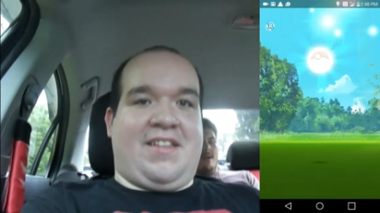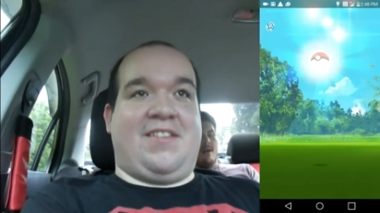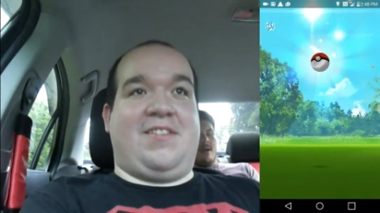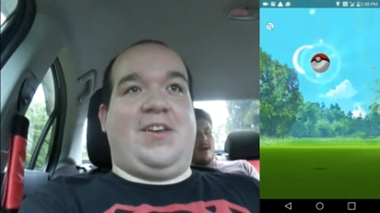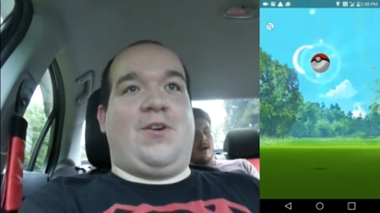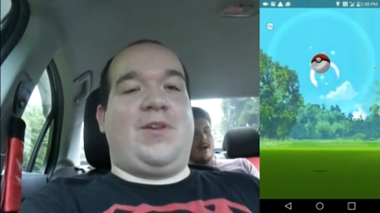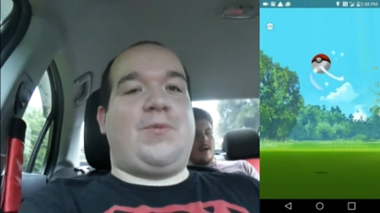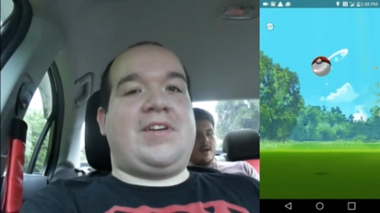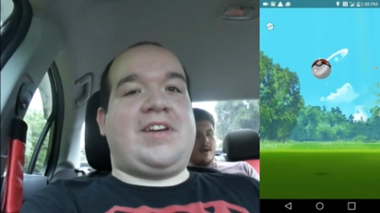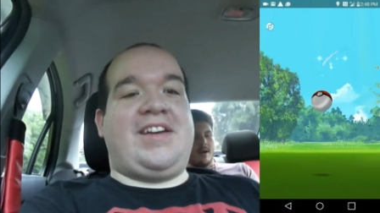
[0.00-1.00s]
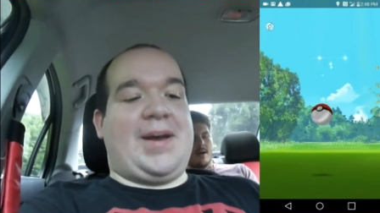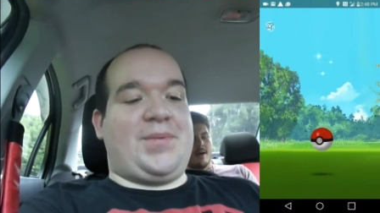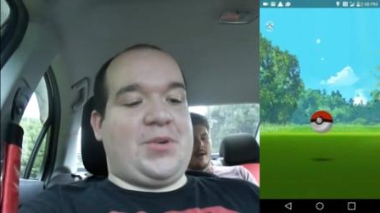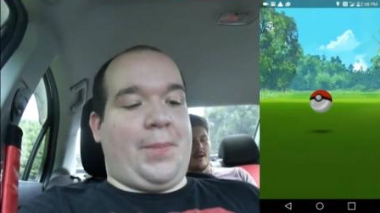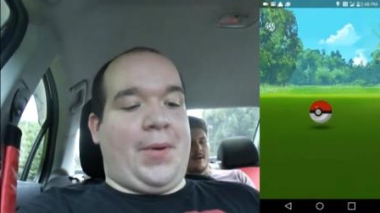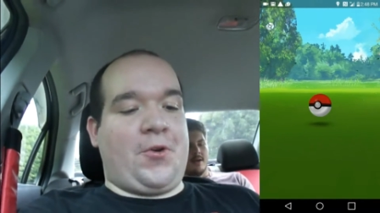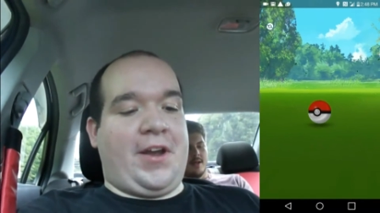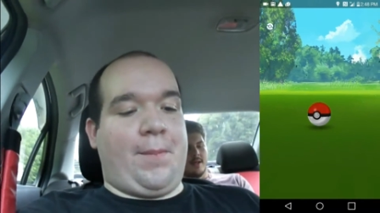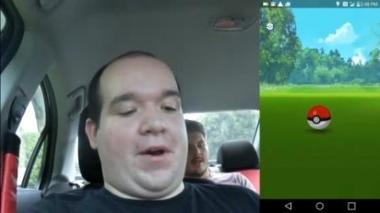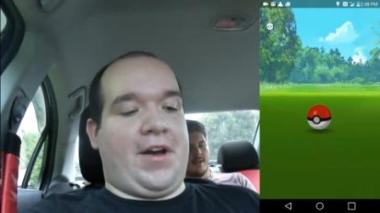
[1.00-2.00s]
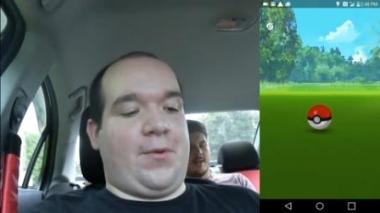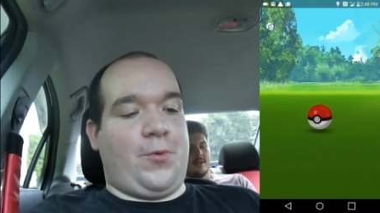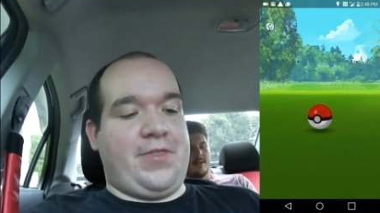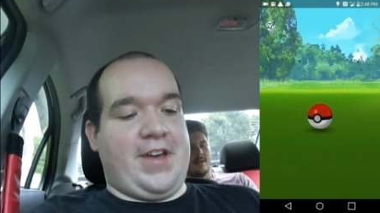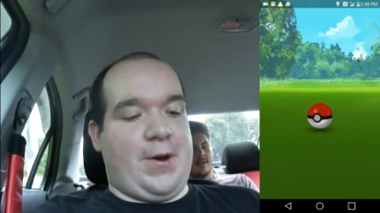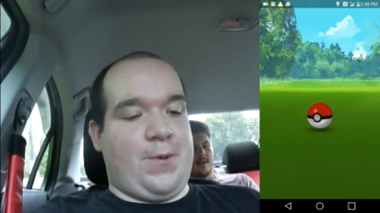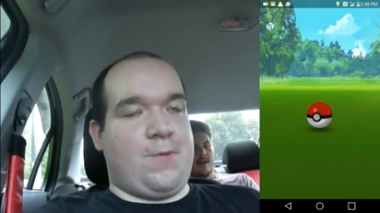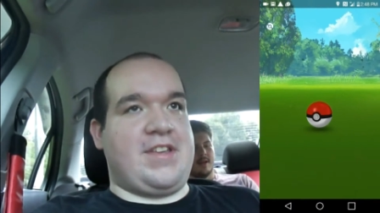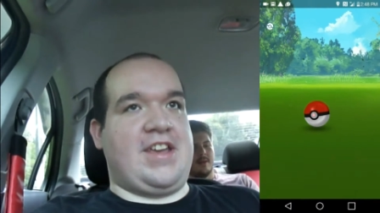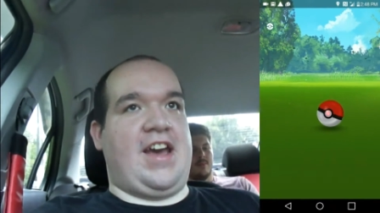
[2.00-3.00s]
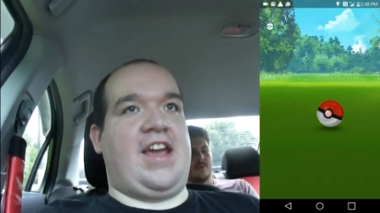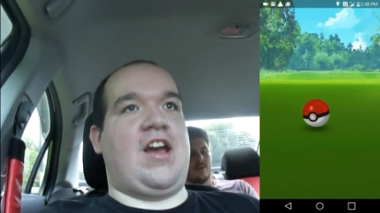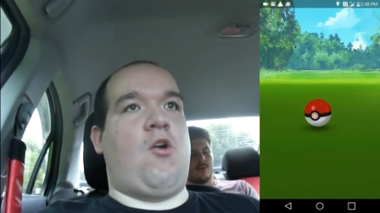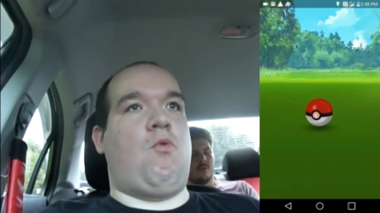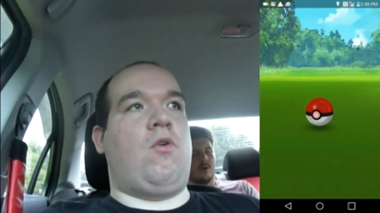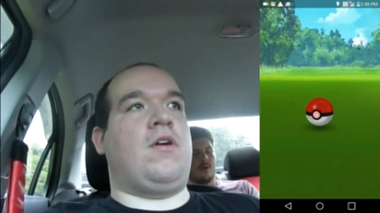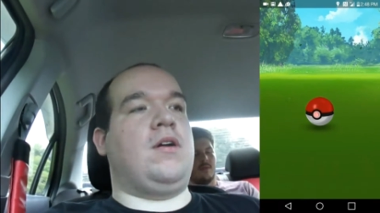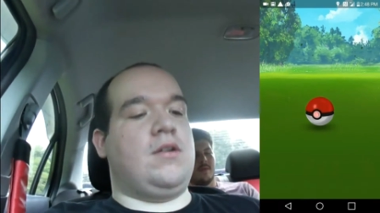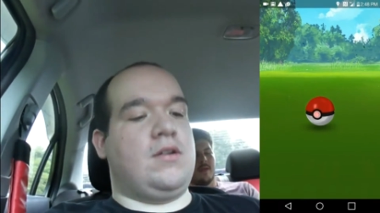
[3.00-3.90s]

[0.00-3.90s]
This is the only way to capture Pokémon without the AR war.